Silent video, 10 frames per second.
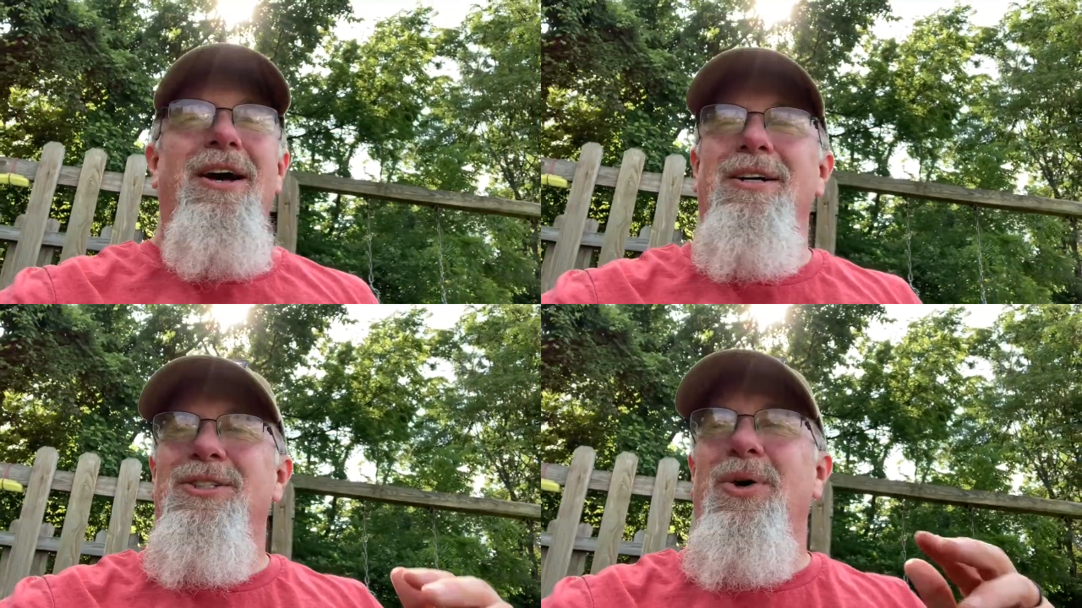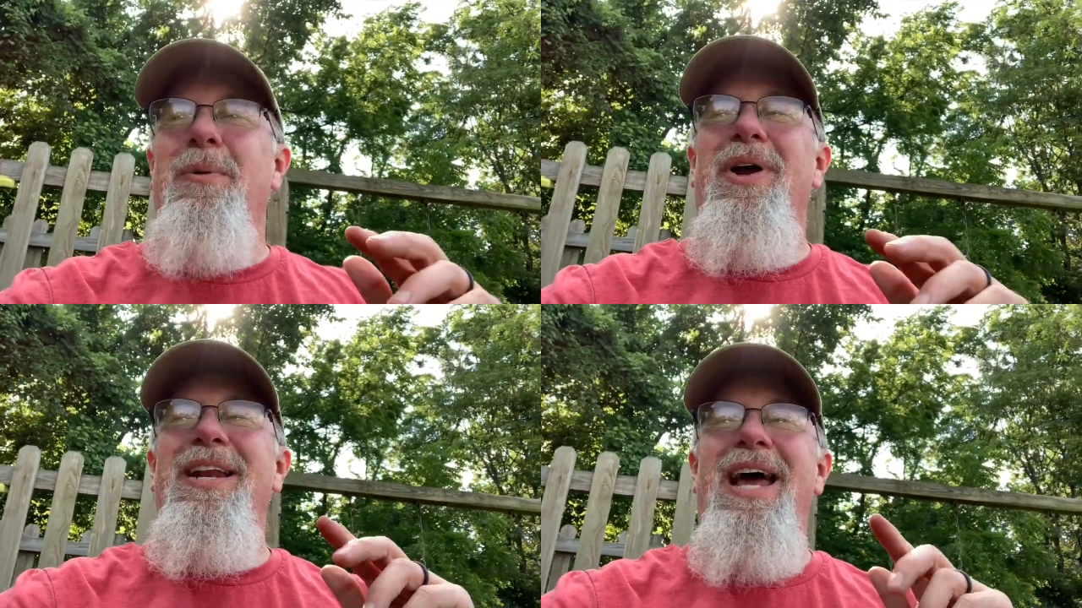So I
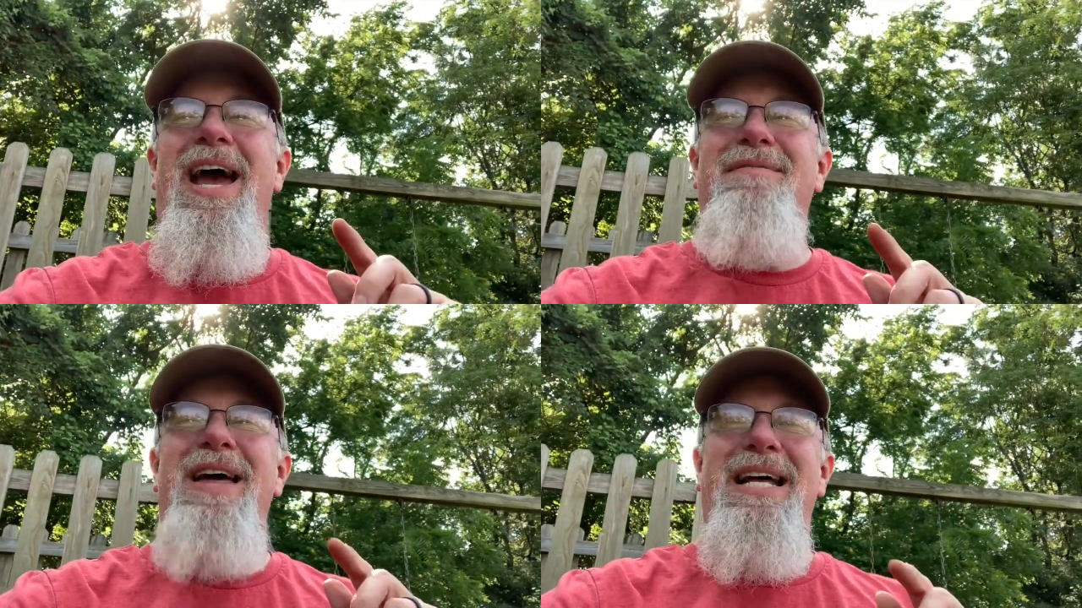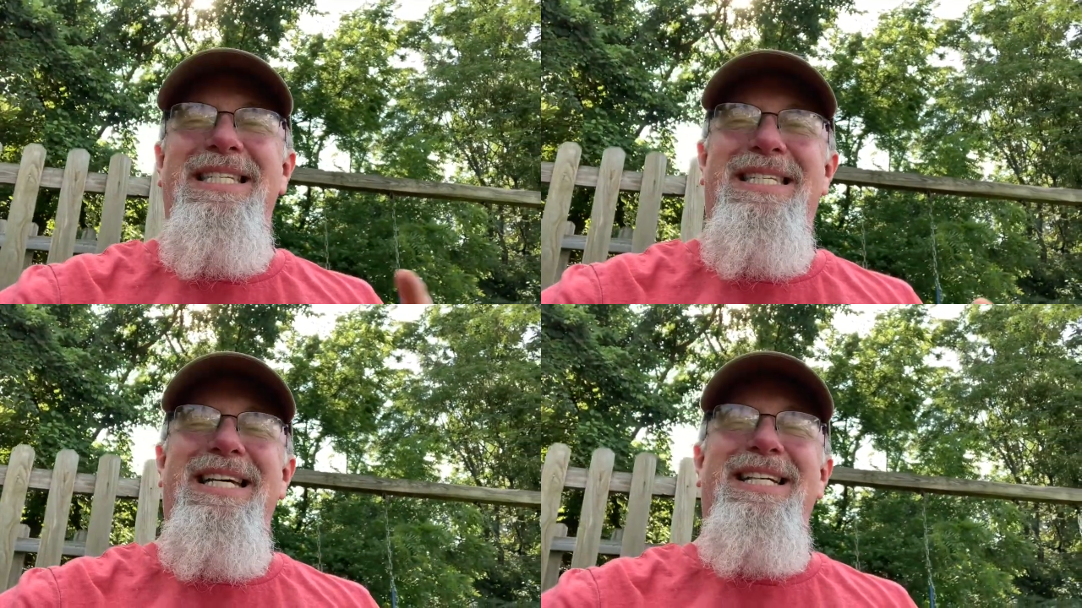wanted to have that
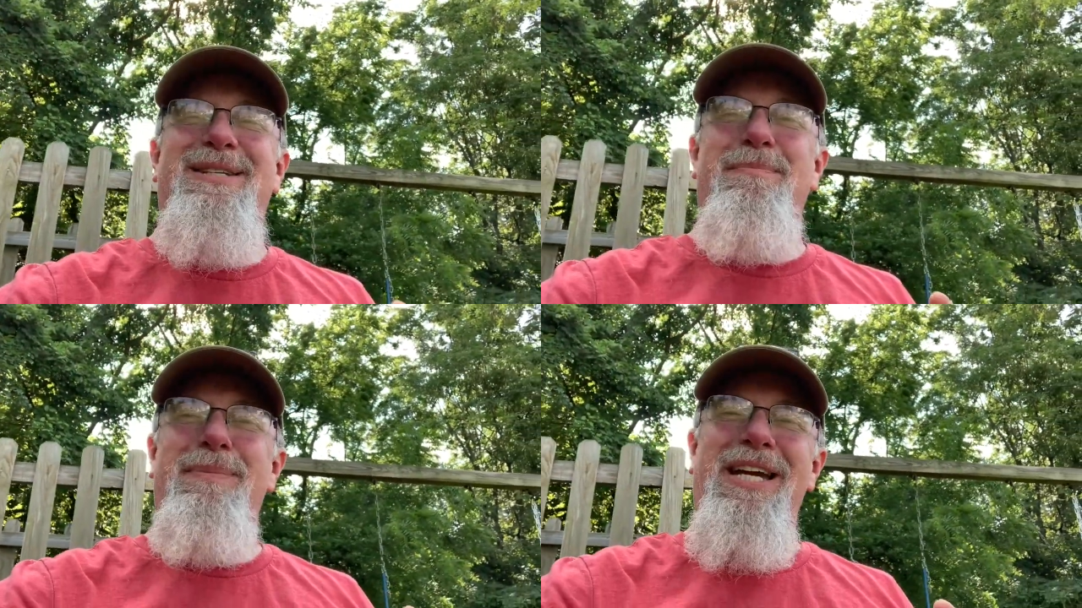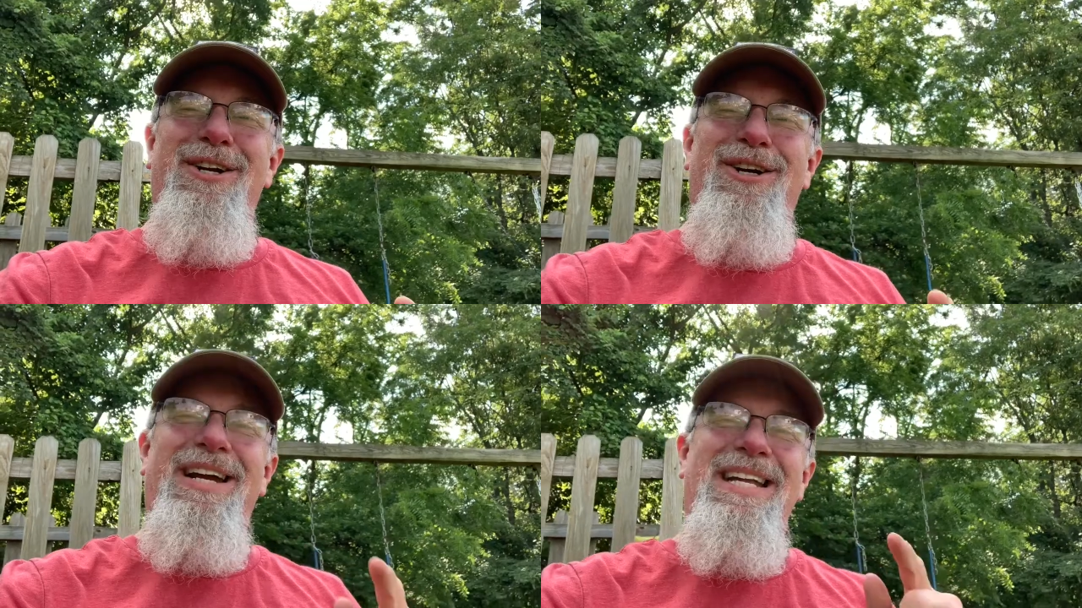
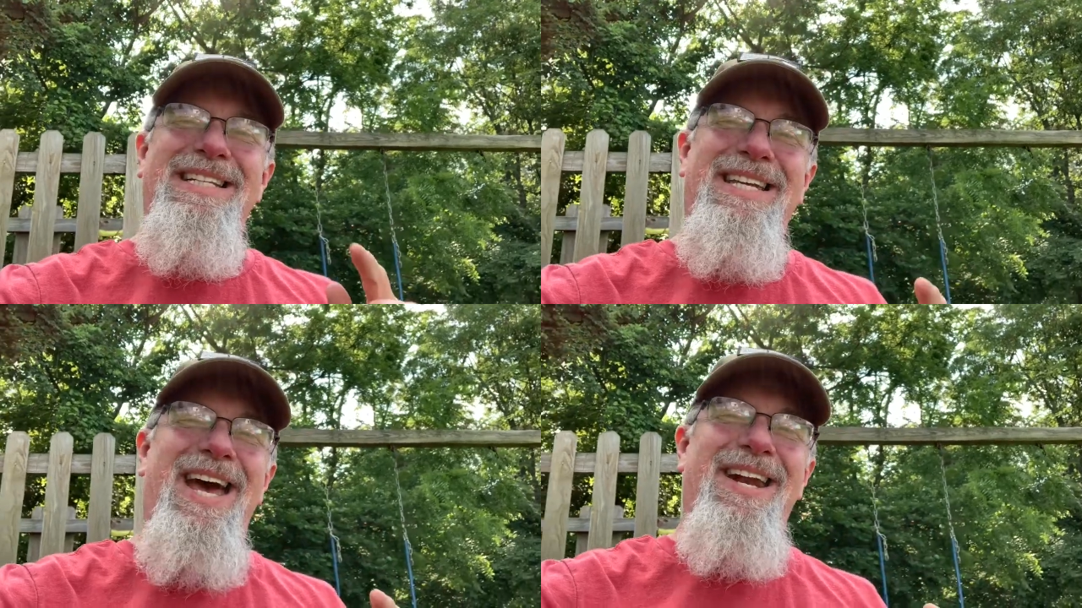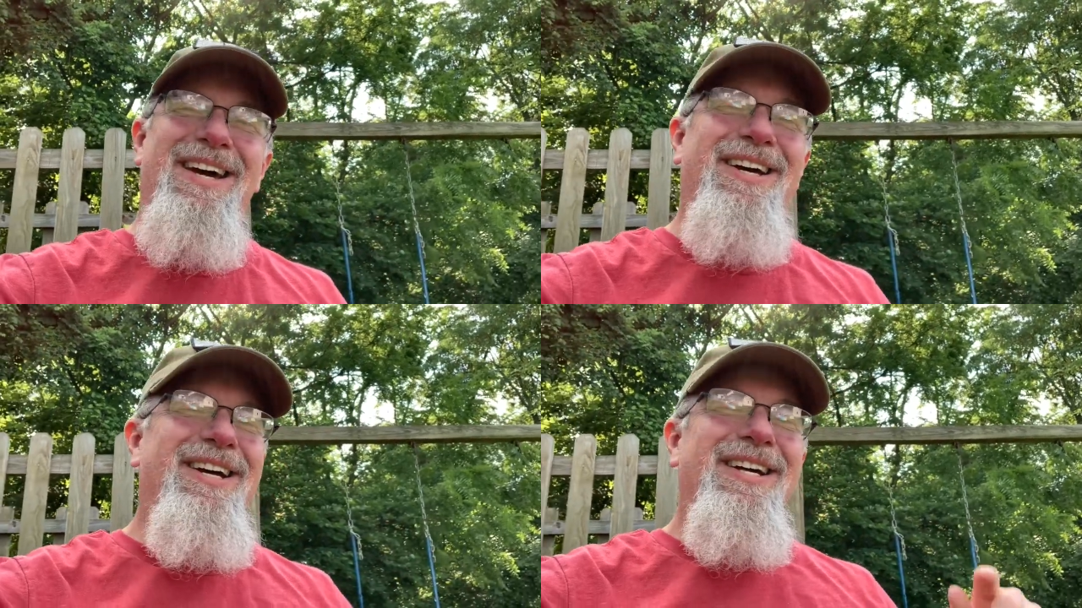6-meter
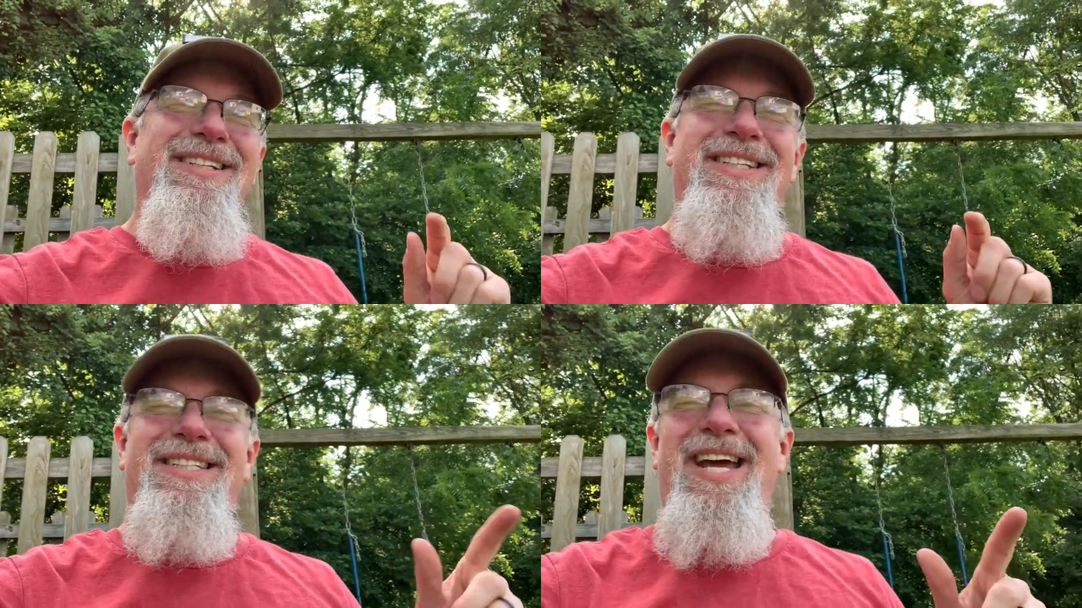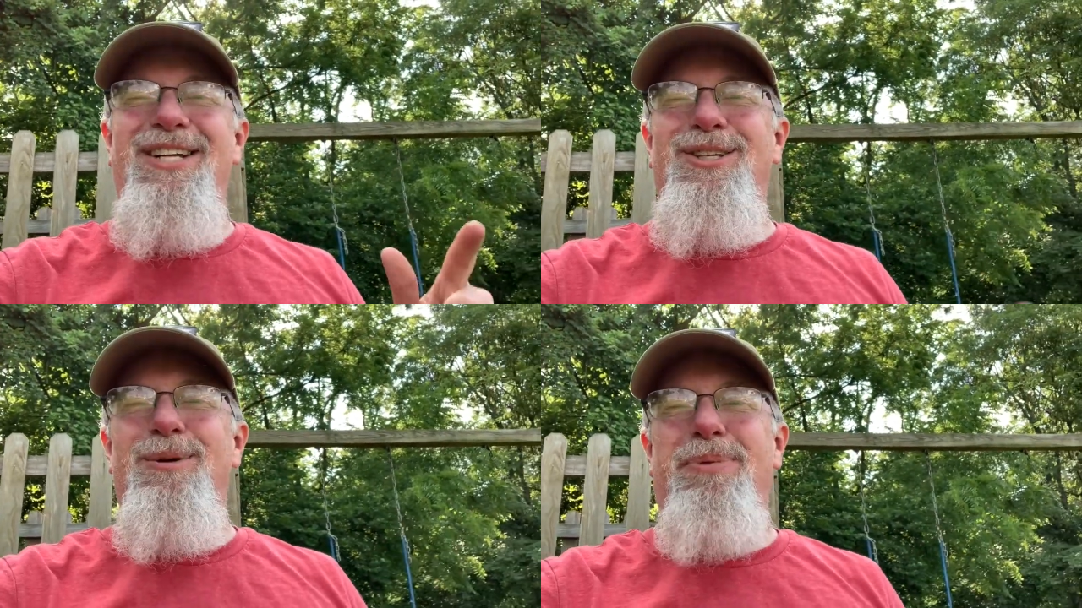antenna to
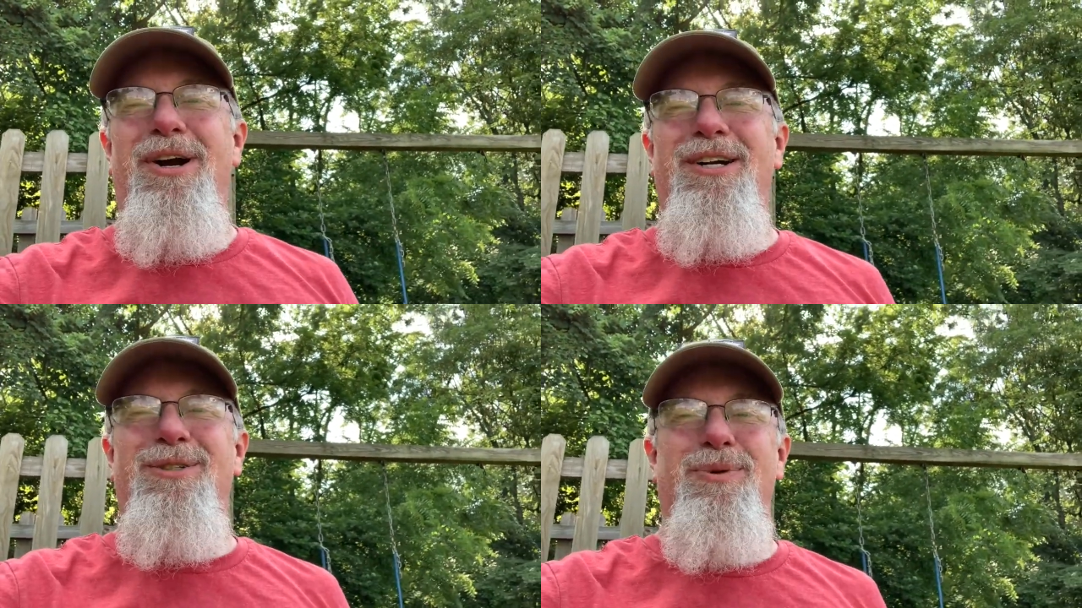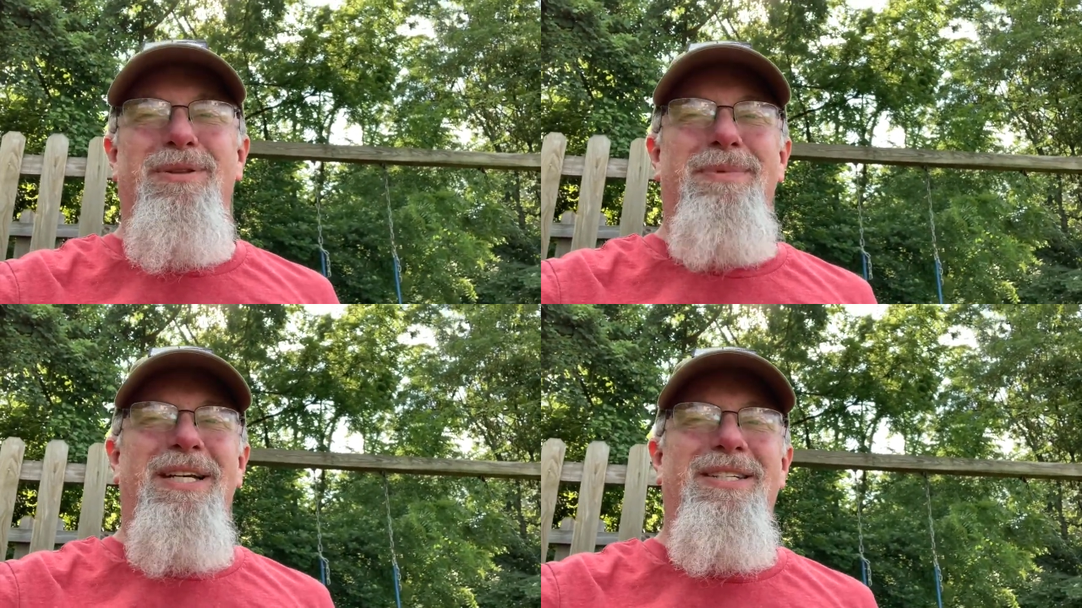take to the parks with me.